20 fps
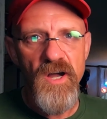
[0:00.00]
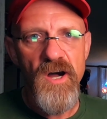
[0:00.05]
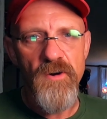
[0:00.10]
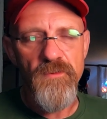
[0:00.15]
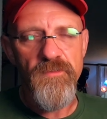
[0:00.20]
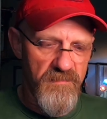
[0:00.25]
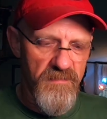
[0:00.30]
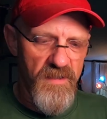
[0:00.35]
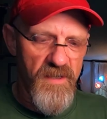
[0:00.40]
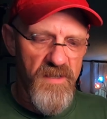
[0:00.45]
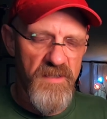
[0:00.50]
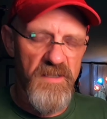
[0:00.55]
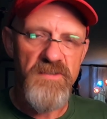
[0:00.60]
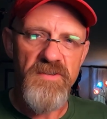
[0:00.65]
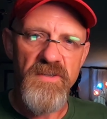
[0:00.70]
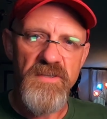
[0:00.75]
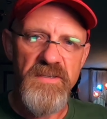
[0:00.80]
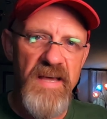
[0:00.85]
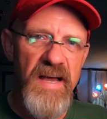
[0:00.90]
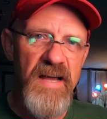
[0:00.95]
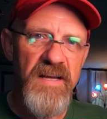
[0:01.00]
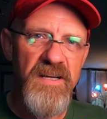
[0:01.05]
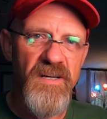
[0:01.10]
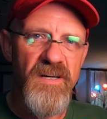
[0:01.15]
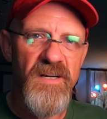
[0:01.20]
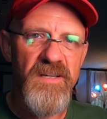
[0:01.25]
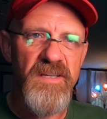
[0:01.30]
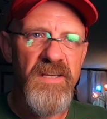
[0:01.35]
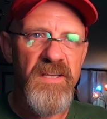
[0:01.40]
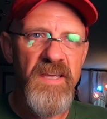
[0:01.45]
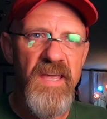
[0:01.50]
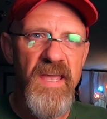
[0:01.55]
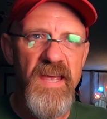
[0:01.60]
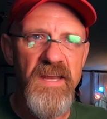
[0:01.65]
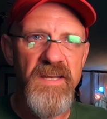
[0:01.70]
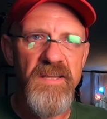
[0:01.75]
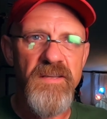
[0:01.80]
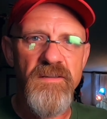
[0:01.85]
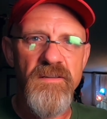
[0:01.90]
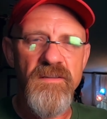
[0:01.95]
off. Honestly, Nikon and
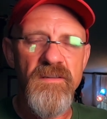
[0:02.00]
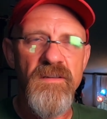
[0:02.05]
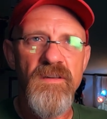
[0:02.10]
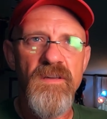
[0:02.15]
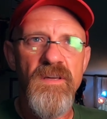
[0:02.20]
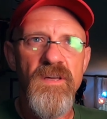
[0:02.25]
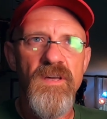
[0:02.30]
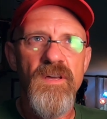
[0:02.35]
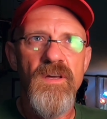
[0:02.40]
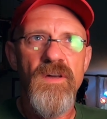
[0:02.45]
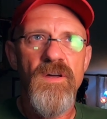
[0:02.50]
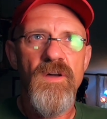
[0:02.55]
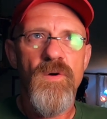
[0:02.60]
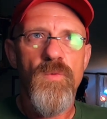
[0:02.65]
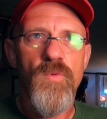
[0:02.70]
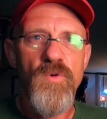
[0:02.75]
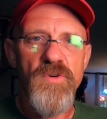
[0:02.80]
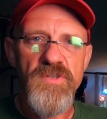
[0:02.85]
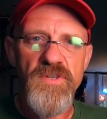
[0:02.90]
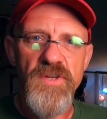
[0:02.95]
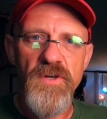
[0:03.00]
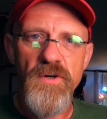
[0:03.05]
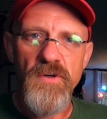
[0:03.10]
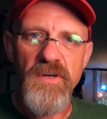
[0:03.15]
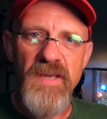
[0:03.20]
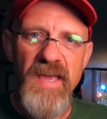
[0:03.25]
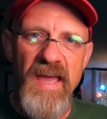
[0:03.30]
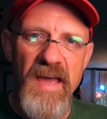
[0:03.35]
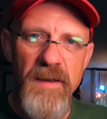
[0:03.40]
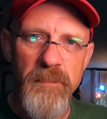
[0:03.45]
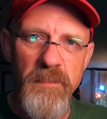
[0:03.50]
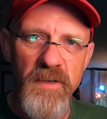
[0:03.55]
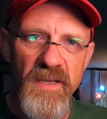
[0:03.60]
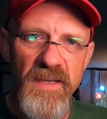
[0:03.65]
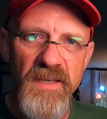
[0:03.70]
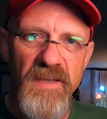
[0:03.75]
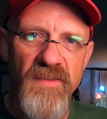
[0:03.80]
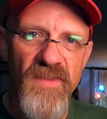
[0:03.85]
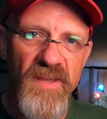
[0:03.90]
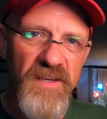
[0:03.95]
Canon were still
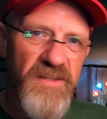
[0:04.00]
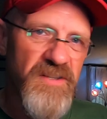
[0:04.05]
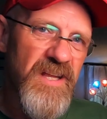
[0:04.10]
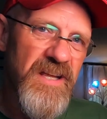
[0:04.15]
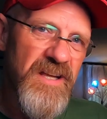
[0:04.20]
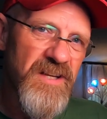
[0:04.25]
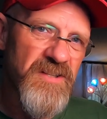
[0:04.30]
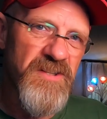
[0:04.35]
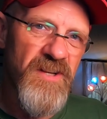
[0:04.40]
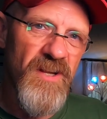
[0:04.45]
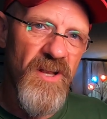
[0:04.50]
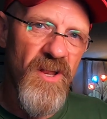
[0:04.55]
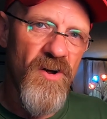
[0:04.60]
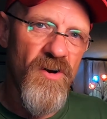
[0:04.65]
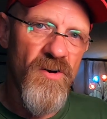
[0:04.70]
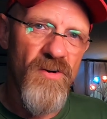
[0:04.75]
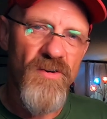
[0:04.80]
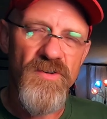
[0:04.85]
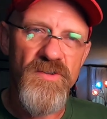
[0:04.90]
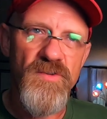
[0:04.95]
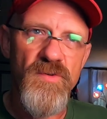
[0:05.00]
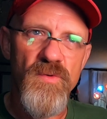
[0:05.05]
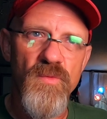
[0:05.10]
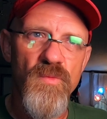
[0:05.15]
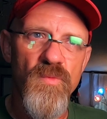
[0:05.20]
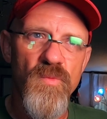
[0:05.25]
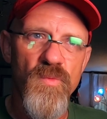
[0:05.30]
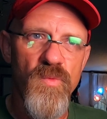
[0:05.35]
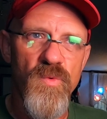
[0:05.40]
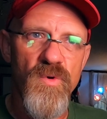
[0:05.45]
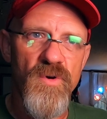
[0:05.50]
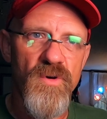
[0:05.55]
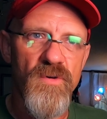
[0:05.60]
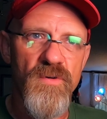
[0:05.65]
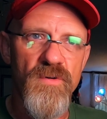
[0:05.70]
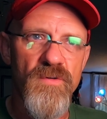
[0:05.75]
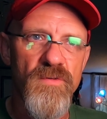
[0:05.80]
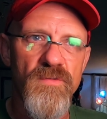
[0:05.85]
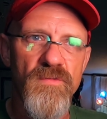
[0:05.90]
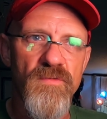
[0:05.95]
gambling that DSLRs
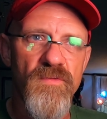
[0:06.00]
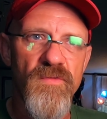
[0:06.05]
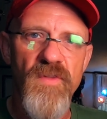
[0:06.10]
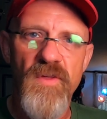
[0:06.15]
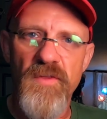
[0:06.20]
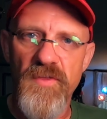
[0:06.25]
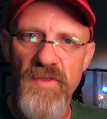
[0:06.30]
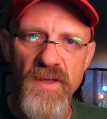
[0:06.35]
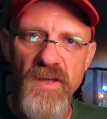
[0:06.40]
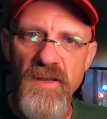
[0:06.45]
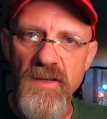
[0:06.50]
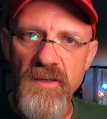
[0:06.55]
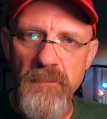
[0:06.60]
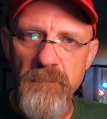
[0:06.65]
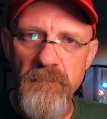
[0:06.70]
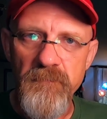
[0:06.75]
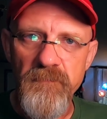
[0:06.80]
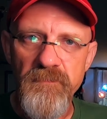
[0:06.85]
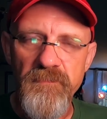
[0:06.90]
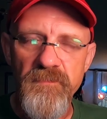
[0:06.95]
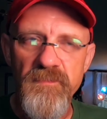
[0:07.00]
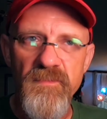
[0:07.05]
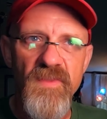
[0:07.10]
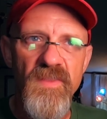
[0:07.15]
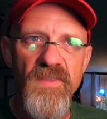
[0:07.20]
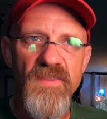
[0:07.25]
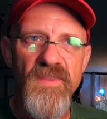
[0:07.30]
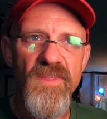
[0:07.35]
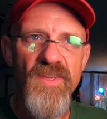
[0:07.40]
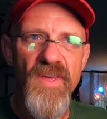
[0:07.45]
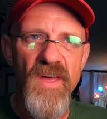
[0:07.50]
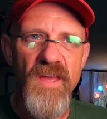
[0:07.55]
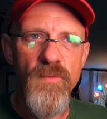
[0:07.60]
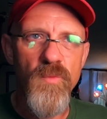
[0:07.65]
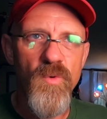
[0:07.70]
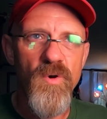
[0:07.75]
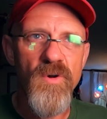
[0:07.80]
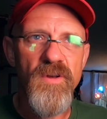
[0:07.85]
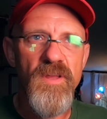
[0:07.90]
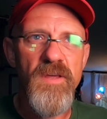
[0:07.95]
were the thing. They
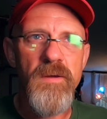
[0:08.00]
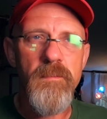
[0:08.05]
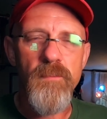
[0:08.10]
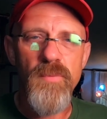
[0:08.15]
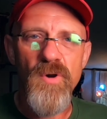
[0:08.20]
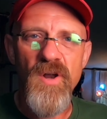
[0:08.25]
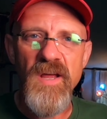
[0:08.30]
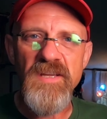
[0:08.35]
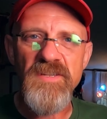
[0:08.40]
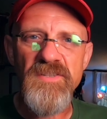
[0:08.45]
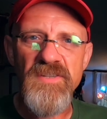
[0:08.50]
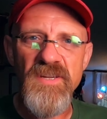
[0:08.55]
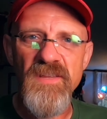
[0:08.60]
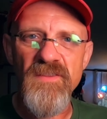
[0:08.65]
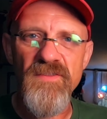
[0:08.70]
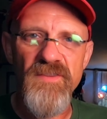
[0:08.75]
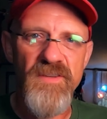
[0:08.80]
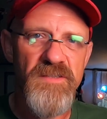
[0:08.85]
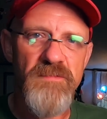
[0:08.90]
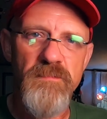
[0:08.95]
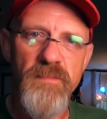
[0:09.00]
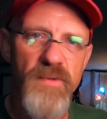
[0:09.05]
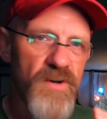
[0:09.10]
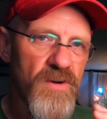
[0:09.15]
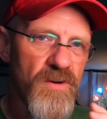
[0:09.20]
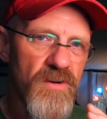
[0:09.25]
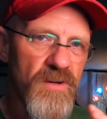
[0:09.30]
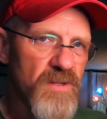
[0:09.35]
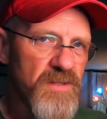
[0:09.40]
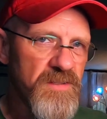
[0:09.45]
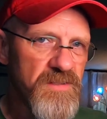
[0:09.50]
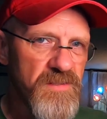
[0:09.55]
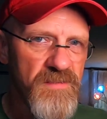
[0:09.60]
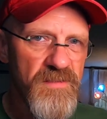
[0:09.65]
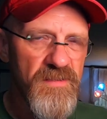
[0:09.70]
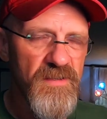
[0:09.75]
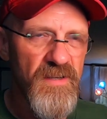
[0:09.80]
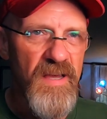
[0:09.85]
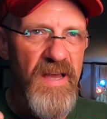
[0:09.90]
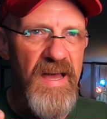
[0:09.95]
weren't embracing this
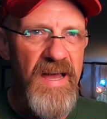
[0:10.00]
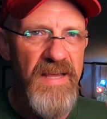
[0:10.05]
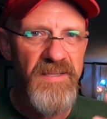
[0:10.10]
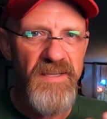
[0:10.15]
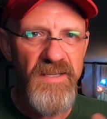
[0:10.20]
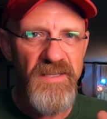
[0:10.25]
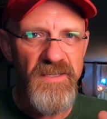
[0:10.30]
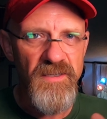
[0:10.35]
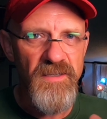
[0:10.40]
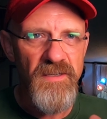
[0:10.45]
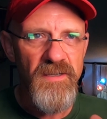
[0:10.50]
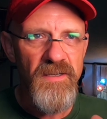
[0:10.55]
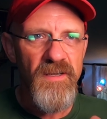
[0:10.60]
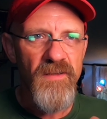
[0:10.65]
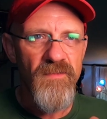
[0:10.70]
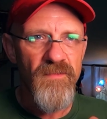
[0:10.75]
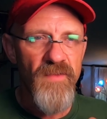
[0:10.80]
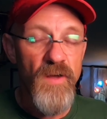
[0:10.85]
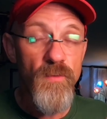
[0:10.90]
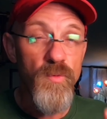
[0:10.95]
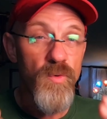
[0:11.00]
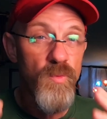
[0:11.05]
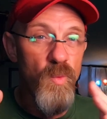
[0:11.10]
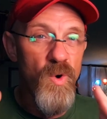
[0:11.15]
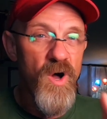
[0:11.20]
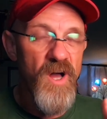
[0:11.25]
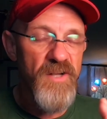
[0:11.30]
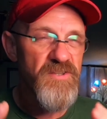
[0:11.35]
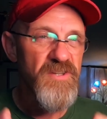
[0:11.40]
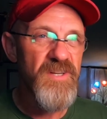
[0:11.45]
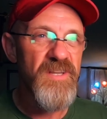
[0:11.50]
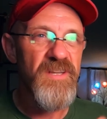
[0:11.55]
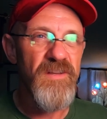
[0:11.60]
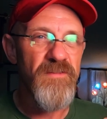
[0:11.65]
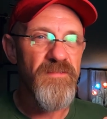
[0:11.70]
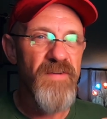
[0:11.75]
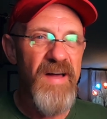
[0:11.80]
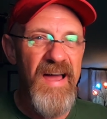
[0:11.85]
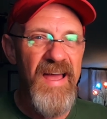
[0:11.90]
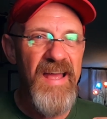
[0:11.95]
mirrorless idea. They were watching it.
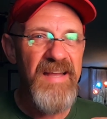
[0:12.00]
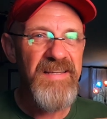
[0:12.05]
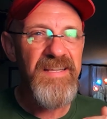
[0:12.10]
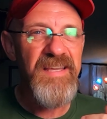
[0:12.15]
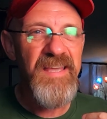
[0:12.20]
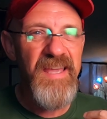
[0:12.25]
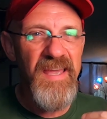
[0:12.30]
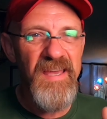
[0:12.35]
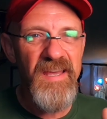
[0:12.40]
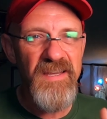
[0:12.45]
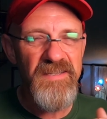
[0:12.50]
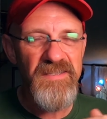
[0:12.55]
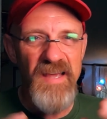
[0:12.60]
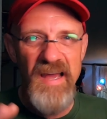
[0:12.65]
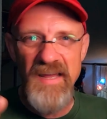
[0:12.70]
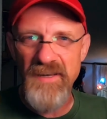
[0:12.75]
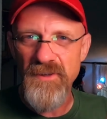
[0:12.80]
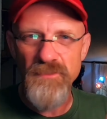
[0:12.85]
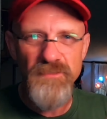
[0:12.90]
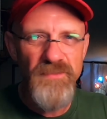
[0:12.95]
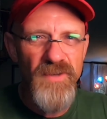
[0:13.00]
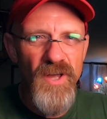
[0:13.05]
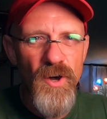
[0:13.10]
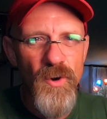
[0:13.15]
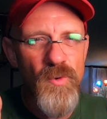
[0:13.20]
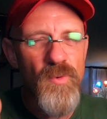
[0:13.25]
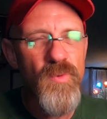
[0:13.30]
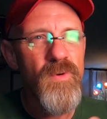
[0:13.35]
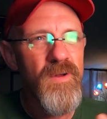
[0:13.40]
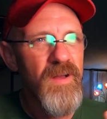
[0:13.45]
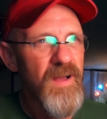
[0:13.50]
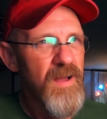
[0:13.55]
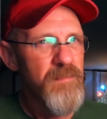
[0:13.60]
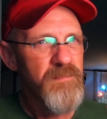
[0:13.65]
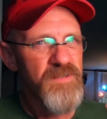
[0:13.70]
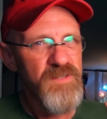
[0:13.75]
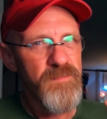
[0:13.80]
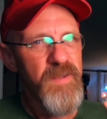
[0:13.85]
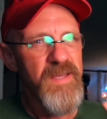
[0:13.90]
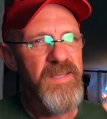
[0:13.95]
If I had to guess, I don't know,
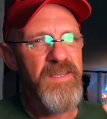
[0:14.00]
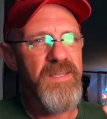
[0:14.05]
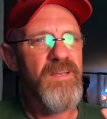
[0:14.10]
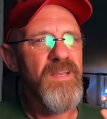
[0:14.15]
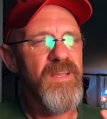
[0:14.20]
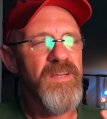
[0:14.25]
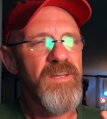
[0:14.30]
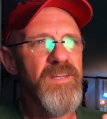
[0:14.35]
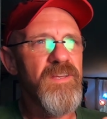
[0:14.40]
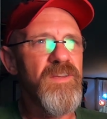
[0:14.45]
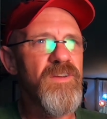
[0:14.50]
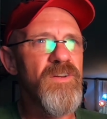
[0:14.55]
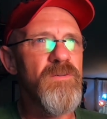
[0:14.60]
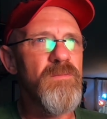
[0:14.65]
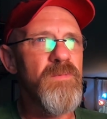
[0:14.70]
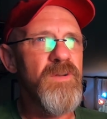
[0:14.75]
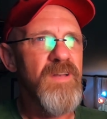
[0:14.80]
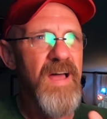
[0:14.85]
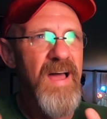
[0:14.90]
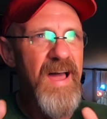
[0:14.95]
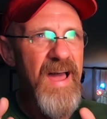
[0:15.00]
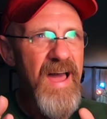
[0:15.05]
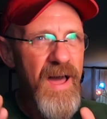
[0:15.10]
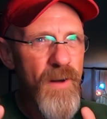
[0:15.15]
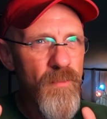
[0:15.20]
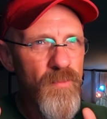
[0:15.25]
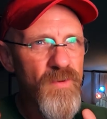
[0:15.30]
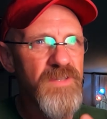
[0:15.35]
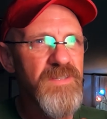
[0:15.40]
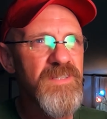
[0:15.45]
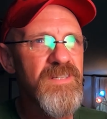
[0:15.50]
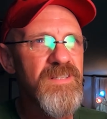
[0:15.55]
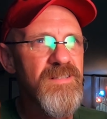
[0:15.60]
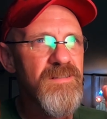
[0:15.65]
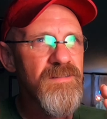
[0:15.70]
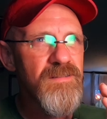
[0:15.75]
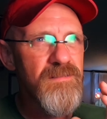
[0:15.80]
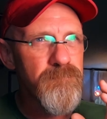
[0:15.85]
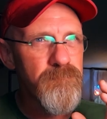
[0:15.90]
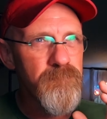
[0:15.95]
I'm speculating here, but I would
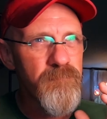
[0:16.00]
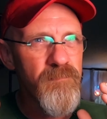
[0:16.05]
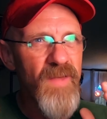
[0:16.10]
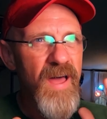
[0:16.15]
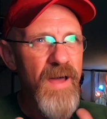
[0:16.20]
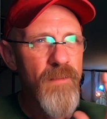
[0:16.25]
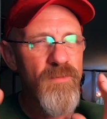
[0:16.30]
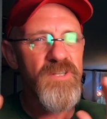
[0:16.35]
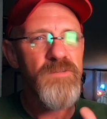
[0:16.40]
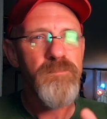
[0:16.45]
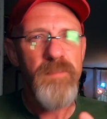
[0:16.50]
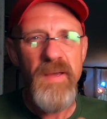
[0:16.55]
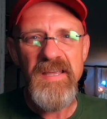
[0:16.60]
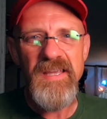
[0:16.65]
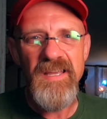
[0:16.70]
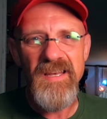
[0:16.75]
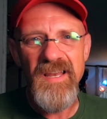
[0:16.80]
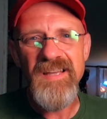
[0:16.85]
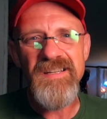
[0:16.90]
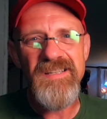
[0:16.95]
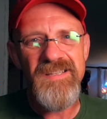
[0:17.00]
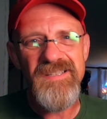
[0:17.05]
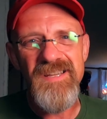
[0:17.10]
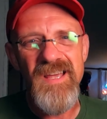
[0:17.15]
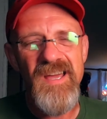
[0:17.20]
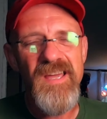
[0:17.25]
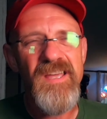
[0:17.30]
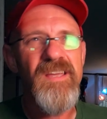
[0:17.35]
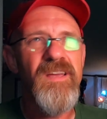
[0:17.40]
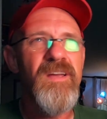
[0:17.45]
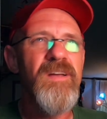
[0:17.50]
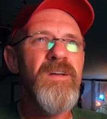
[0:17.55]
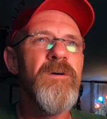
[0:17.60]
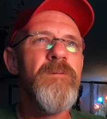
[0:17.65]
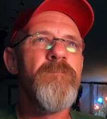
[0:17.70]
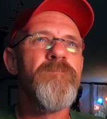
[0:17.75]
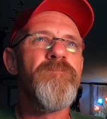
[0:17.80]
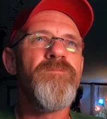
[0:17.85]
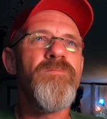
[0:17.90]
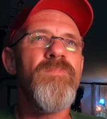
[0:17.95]
speculate and say
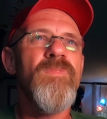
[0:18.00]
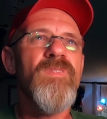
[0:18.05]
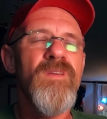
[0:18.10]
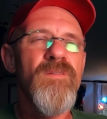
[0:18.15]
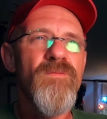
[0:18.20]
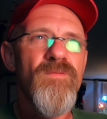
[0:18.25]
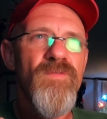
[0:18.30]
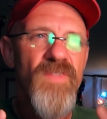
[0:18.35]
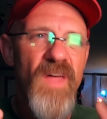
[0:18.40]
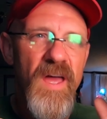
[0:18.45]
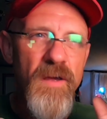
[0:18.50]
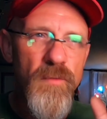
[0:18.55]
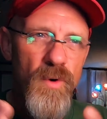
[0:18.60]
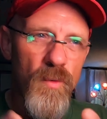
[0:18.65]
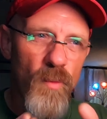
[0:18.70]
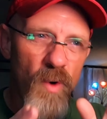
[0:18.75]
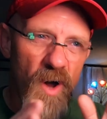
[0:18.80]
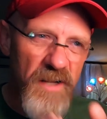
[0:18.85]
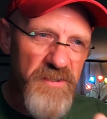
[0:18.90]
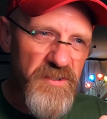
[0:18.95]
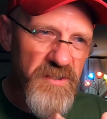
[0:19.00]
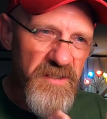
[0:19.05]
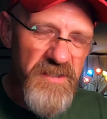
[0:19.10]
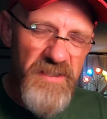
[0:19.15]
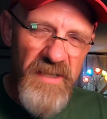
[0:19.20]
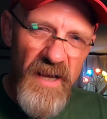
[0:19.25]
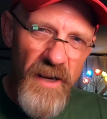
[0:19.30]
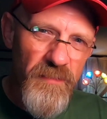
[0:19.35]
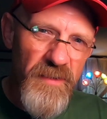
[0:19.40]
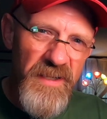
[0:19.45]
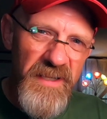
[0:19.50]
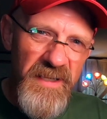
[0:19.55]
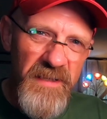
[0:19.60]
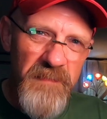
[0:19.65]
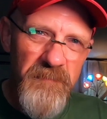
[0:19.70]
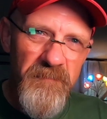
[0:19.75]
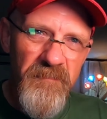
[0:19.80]
they were watching Sony